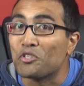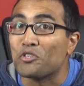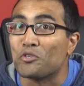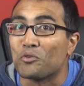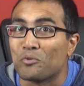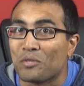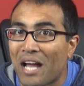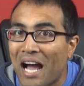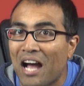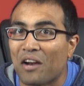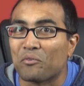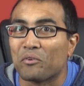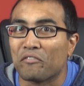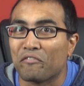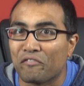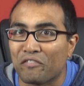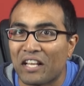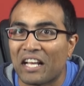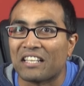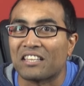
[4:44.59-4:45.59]
do not
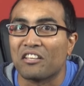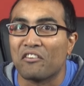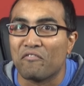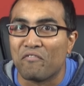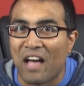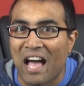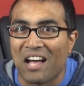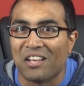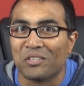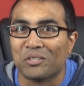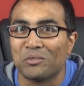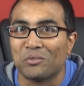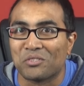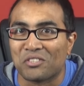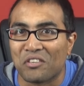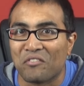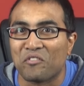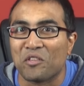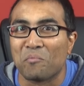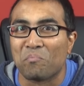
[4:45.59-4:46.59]
reflect the
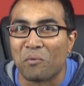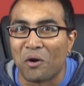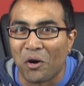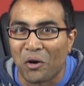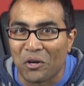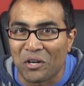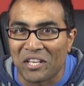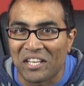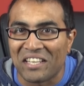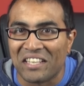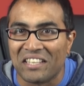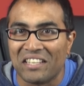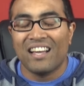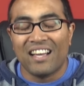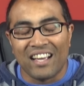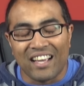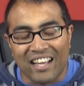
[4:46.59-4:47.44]
values of the party.